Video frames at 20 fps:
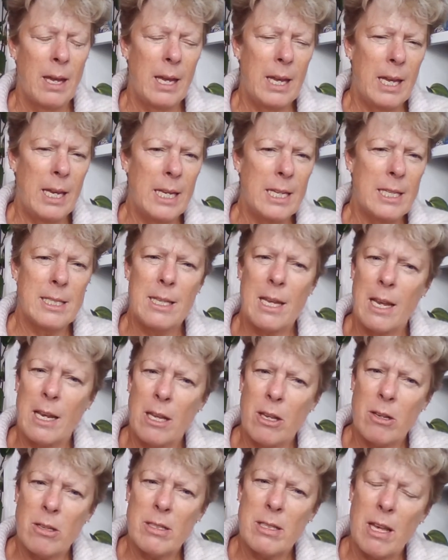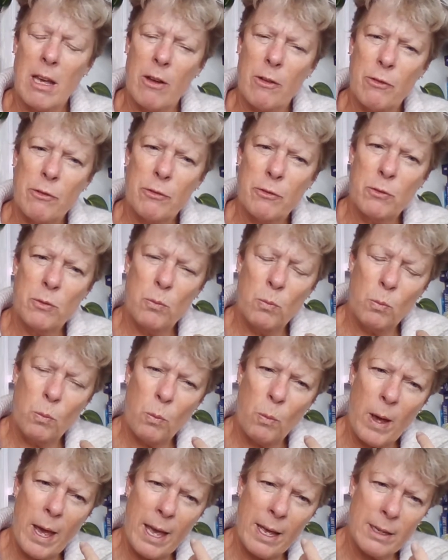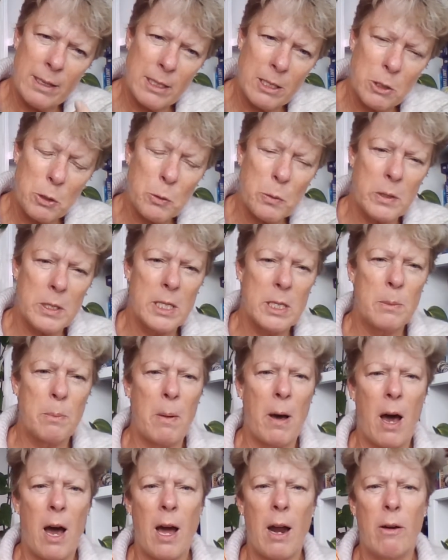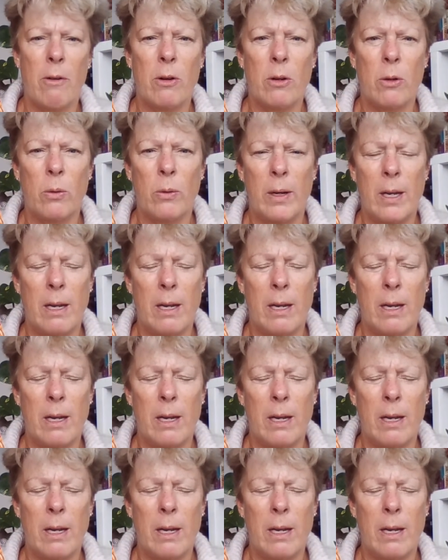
it getting yourself wound into a spiral